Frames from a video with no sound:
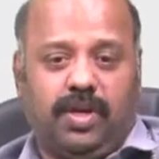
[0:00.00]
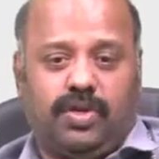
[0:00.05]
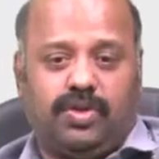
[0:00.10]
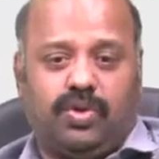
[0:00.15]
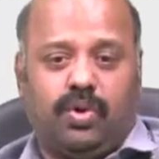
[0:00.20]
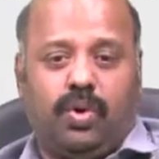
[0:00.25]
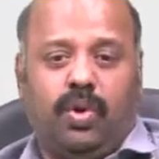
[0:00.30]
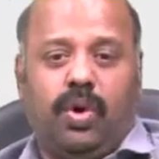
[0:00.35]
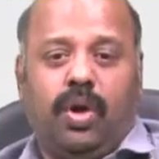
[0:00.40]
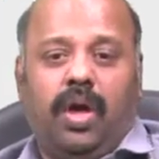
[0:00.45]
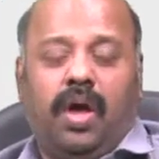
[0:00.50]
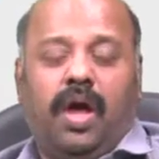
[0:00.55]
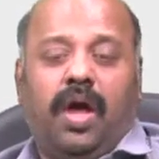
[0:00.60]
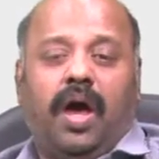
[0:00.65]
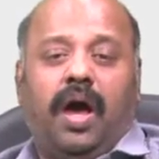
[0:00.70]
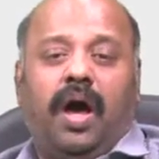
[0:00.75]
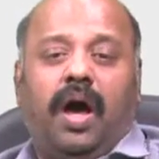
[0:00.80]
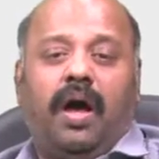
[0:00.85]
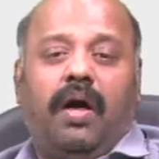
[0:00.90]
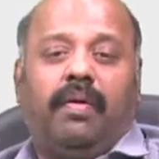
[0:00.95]
So
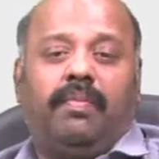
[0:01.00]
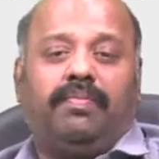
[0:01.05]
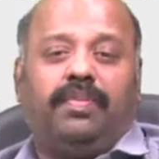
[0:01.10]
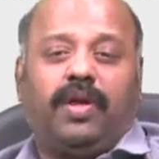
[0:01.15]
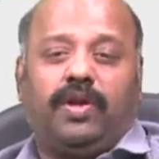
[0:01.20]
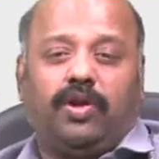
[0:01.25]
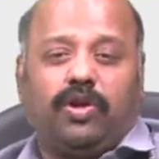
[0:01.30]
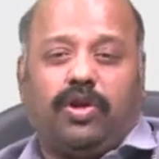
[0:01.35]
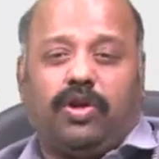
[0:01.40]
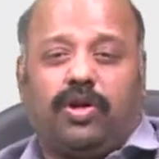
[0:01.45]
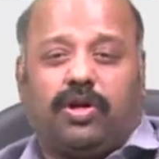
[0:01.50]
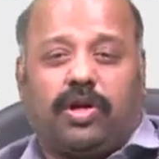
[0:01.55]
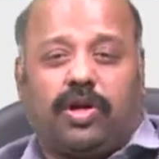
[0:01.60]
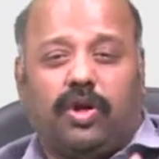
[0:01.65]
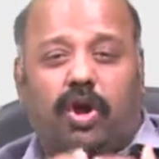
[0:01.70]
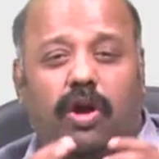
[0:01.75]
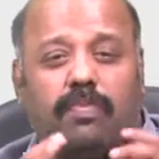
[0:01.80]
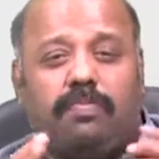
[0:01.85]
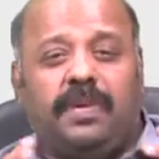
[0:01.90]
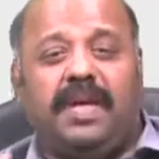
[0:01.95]
there
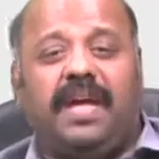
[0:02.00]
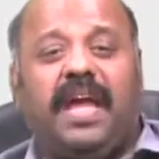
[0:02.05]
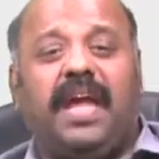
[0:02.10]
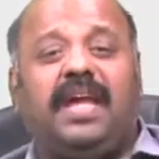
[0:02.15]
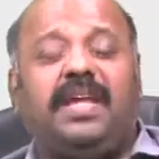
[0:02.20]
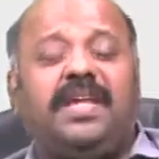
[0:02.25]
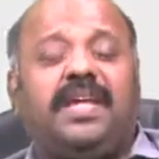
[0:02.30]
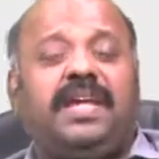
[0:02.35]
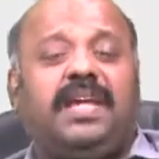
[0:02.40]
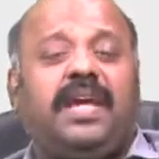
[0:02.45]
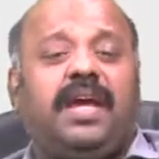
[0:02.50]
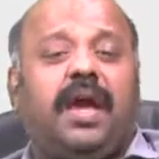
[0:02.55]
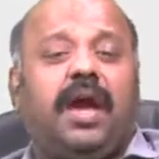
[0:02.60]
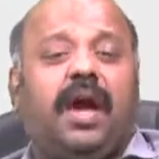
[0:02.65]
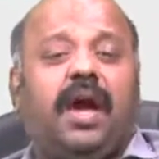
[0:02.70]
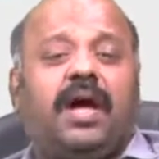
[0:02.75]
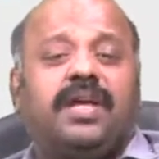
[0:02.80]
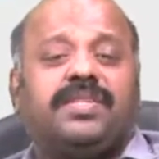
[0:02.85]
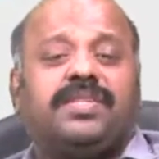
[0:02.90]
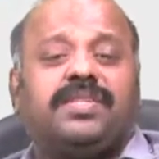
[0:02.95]
cannot be any
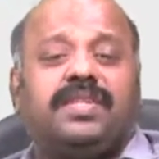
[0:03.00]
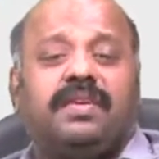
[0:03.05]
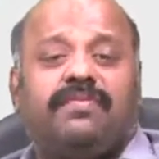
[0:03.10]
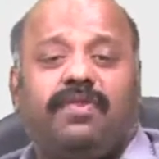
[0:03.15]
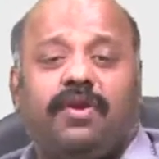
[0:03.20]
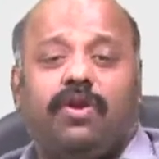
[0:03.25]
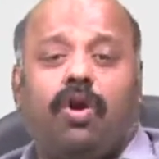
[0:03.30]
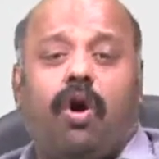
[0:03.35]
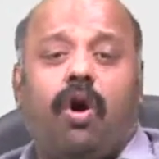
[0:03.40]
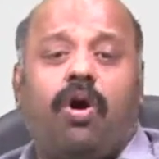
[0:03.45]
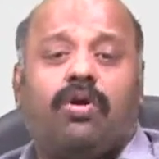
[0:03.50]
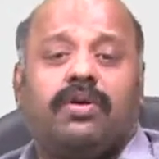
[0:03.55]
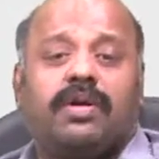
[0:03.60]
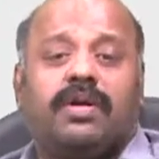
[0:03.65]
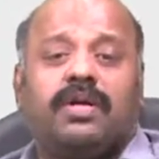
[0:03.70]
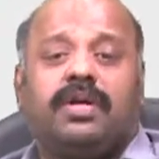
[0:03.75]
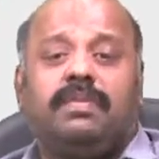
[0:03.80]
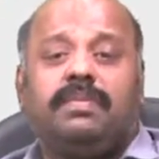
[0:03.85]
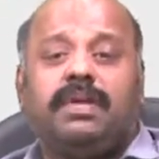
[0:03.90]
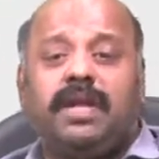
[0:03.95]
civil or
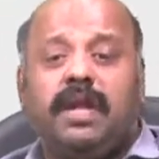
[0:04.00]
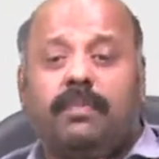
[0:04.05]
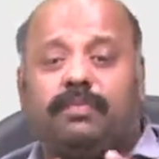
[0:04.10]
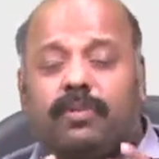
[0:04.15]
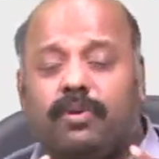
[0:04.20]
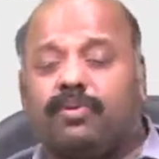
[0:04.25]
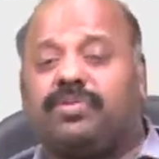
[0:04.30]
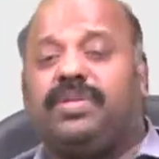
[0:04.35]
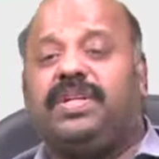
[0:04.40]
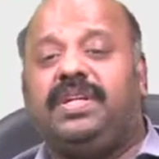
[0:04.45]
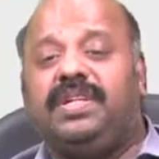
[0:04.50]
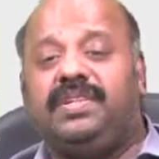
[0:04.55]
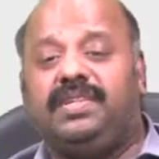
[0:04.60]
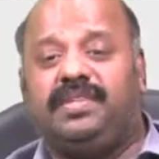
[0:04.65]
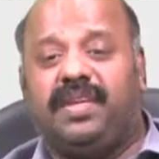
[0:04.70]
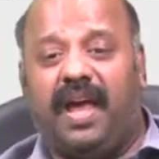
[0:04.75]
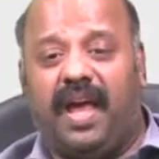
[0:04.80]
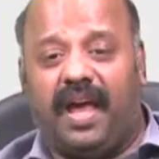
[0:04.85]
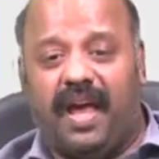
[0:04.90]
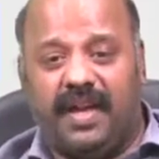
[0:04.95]
criminal
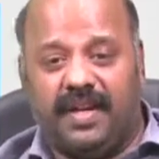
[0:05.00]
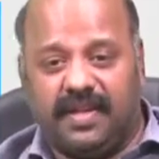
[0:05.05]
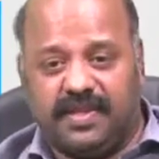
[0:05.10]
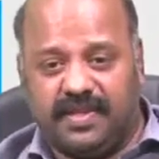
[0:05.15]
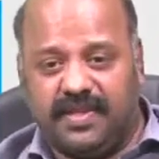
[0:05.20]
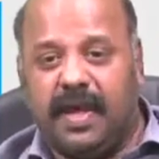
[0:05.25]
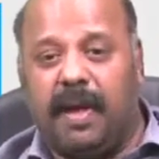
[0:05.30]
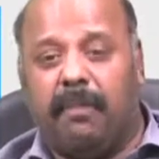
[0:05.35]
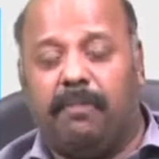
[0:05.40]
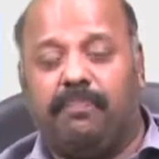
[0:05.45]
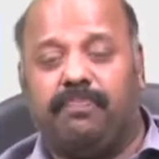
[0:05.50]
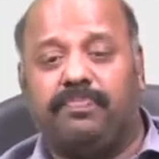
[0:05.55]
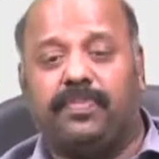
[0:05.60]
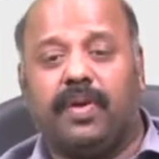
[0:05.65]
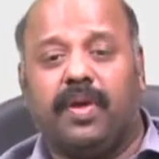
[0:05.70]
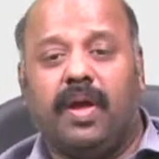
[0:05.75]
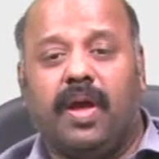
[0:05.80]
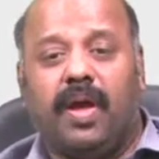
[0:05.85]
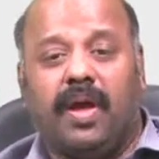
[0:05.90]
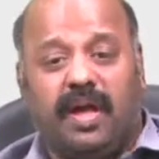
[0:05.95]
proceedings against them
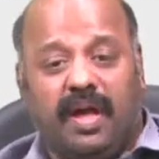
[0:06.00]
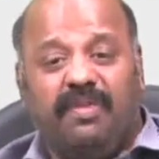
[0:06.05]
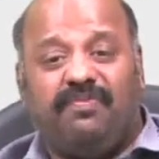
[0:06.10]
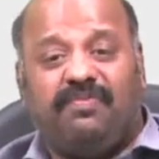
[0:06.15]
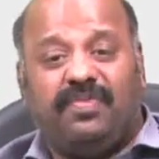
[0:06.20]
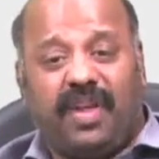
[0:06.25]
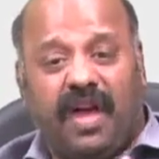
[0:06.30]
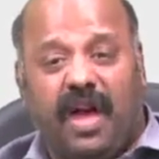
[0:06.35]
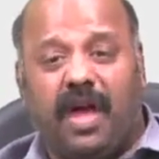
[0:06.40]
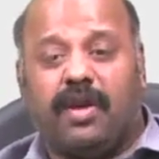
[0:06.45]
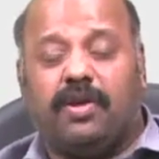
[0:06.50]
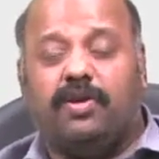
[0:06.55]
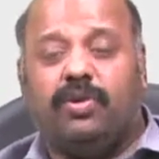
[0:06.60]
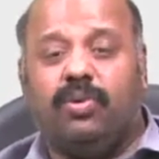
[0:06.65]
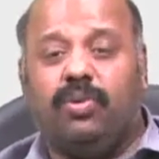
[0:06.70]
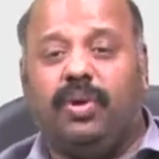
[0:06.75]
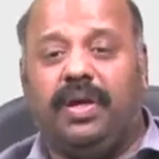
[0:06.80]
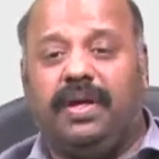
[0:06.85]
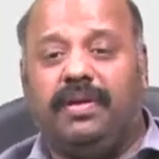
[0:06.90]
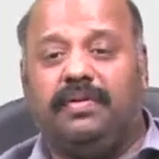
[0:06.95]
if they are
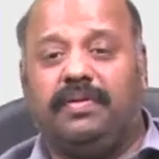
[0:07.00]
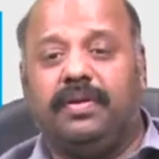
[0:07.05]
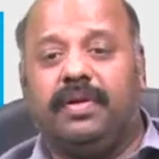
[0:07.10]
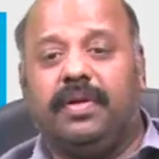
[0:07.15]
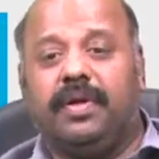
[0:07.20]
doing